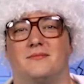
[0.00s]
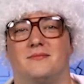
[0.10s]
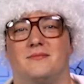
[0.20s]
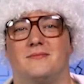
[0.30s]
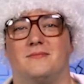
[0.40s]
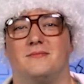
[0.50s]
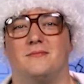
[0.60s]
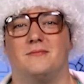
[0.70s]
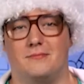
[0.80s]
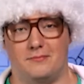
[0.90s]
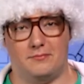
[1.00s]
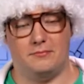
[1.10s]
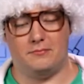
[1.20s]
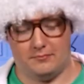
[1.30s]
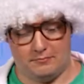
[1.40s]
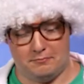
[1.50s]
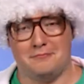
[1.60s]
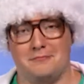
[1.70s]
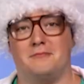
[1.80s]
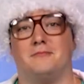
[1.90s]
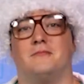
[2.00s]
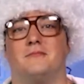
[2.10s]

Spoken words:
(silent)